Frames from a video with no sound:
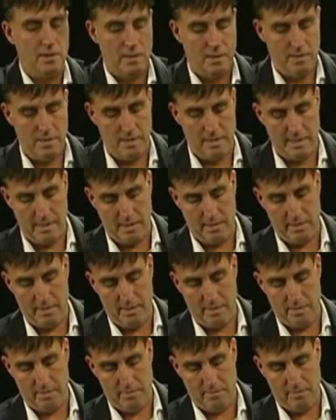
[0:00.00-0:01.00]
And then down
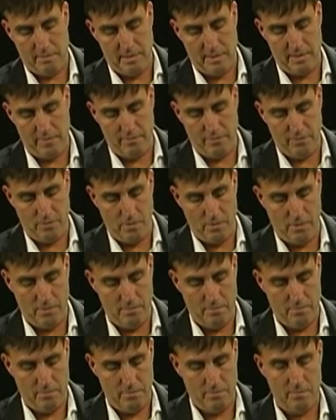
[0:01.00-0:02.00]
here, tighten 4.
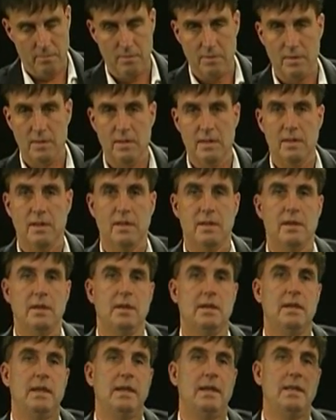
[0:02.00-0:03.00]

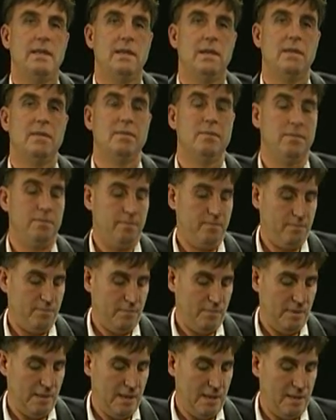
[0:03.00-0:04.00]
And
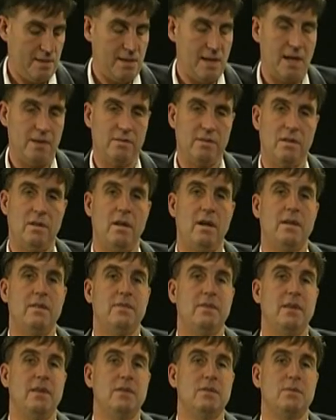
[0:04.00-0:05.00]
as in a lot
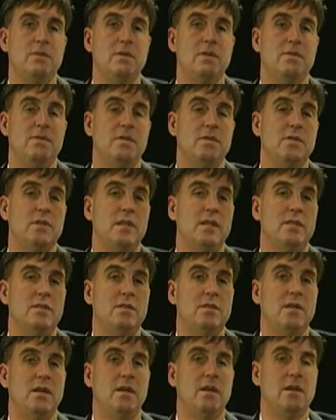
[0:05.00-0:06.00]
of things, when you're first getting
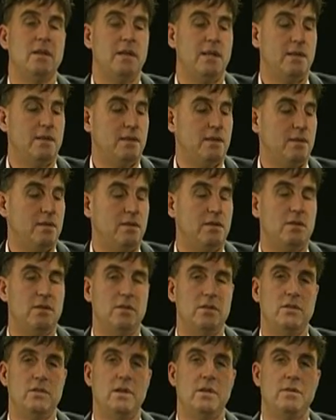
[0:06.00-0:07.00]
started, and
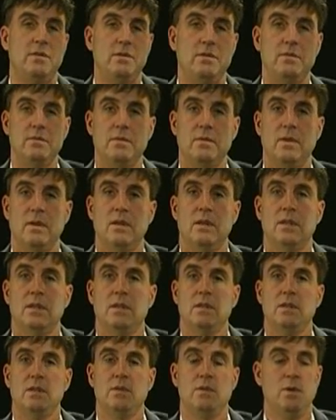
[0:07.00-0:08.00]
just in general,
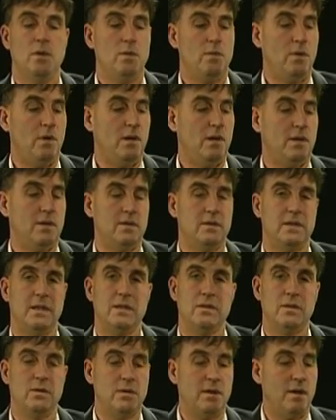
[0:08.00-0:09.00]
you don't want to
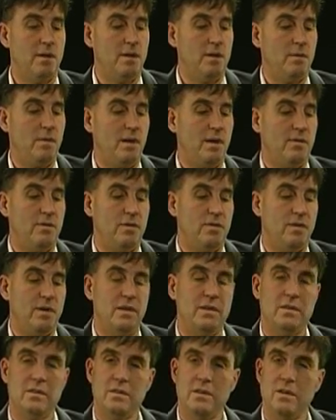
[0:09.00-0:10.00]
get too carried away. If you
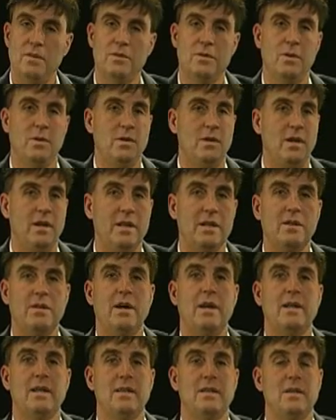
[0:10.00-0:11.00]
find yourself doing a lot of
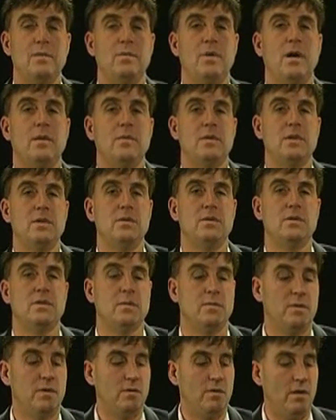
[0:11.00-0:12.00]
cranking, you're probably doing
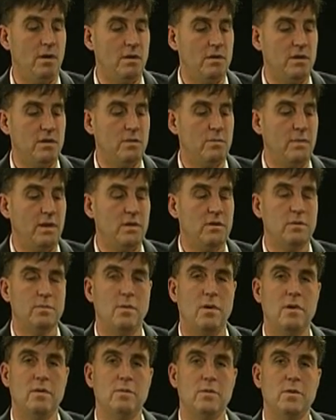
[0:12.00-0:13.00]
something wrong. Just make
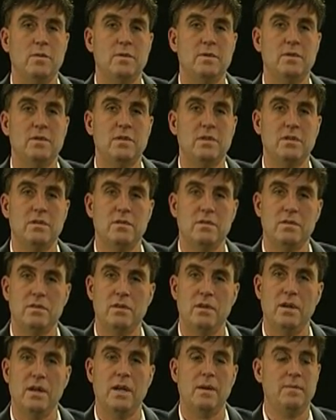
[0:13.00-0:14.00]
small movements, just
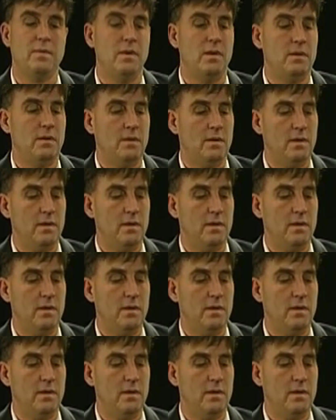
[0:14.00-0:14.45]
snug up the